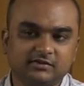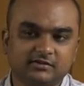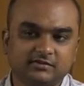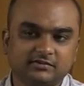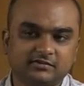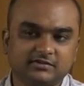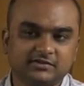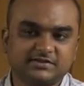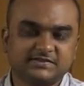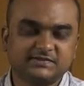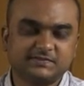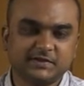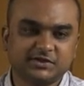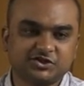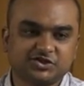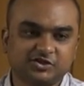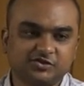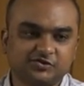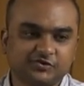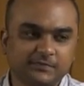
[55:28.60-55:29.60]
the
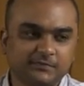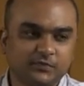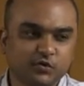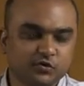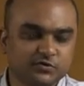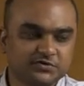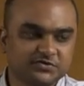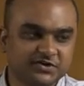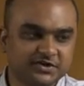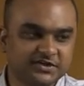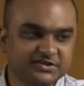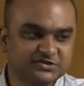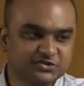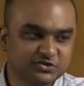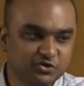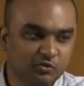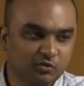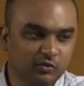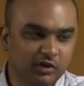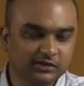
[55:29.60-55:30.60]
special report
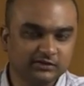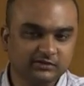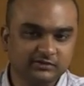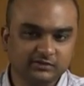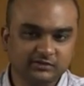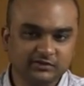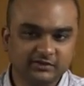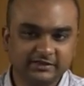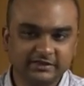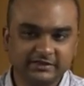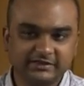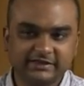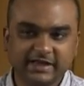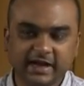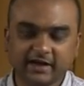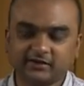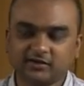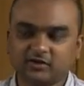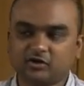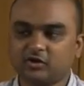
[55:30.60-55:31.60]
301, it
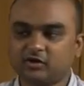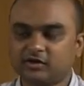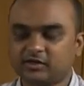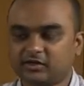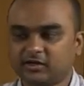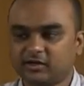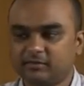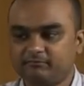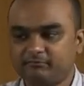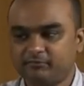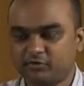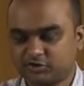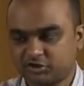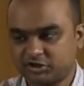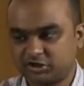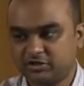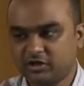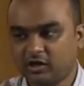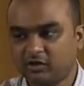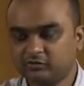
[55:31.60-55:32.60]
categorically puts
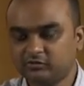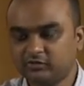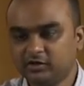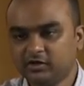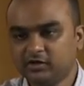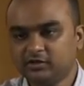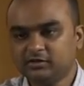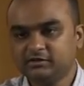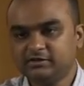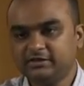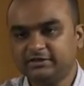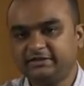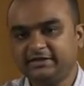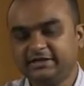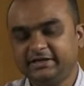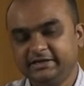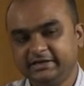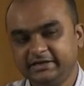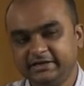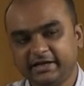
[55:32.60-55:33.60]
down that
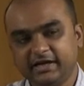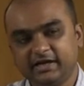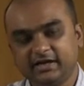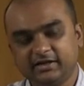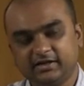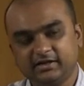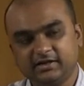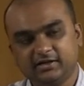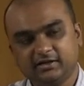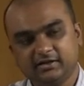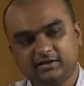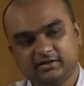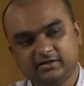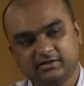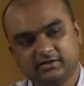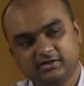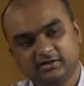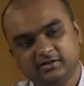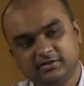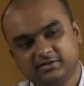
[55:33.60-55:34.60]
India
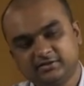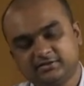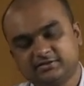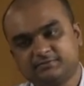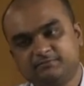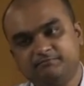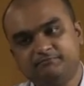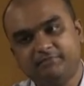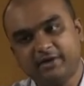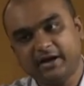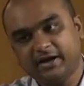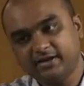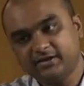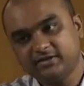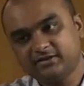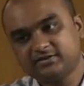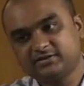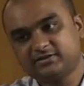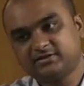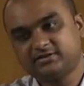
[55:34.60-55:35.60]
is
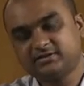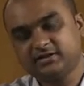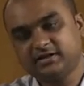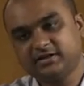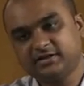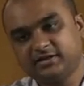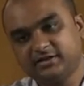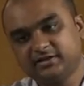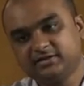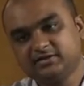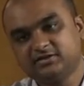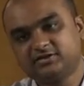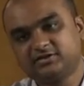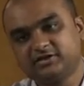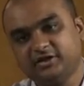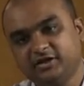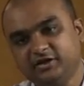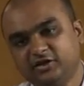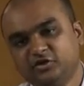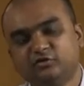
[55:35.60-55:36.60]
biased against
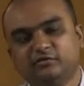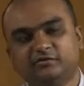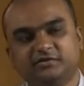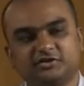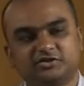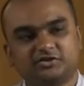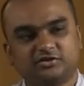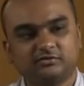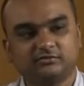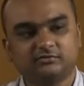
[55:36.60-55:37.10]
innovation